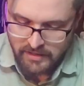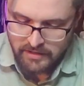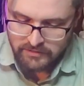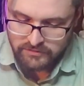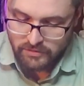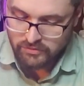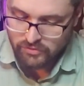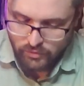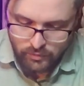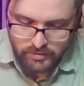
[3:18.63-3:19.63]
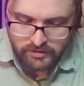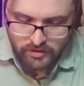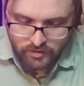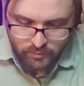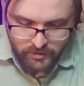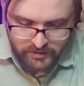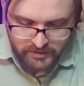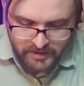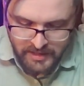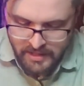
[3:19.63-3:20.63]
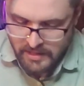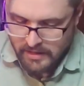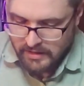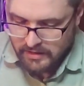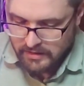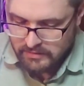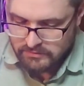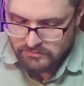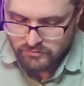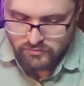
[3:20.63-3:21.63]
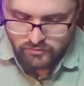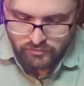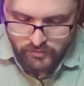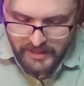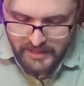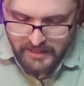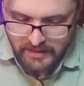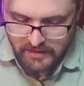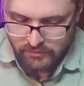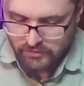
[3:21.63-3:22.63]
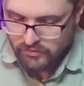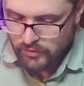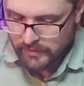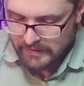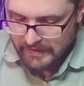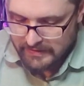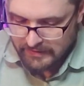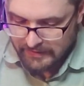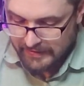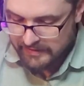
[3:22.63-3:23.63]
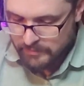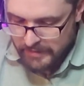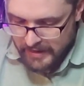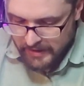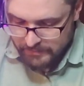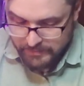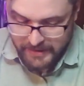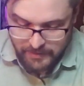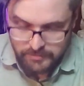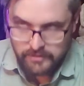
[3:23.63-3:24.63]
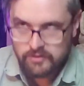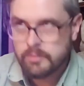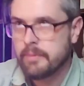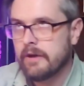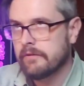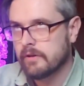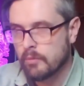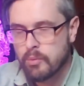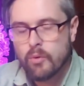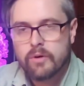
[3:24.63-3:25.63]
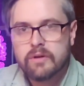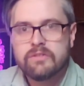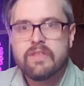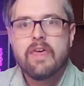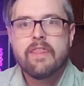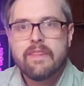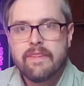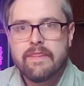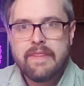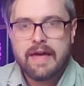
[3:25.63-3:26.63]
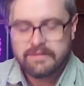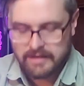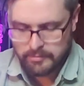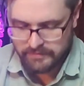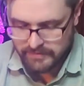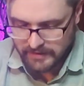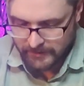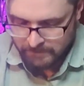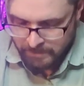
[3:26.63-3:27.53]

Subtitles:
So schoolwork, homework, reading, reviewing lengthy papers, preparing reports, that type of thing.